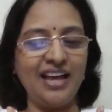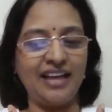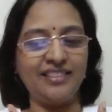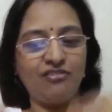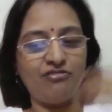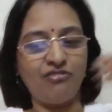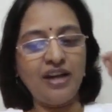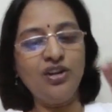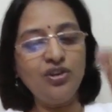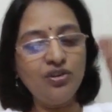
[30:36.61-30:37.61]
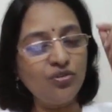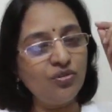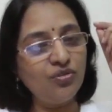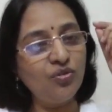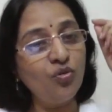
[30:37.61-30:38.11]
And the one
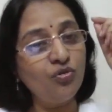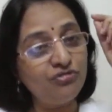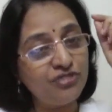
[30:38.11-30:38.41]
who